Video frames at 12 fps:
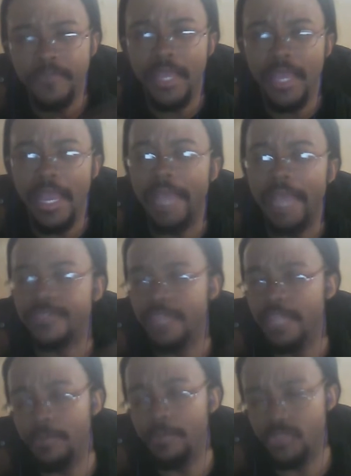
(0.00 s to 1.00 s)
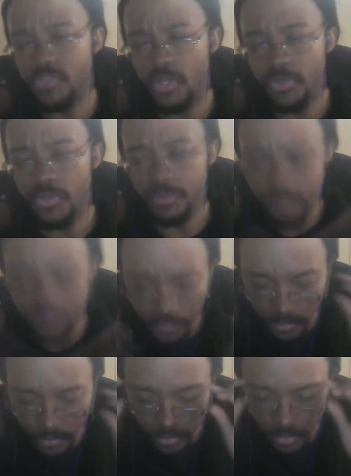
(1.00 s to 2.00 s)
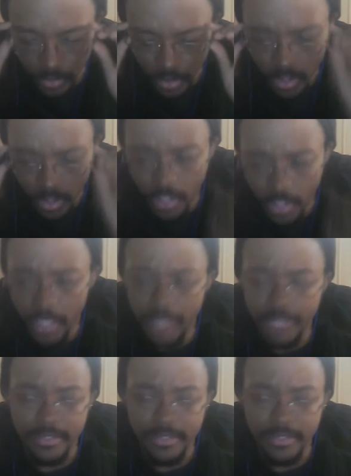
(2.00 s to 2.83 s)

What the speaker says: as an episode. It's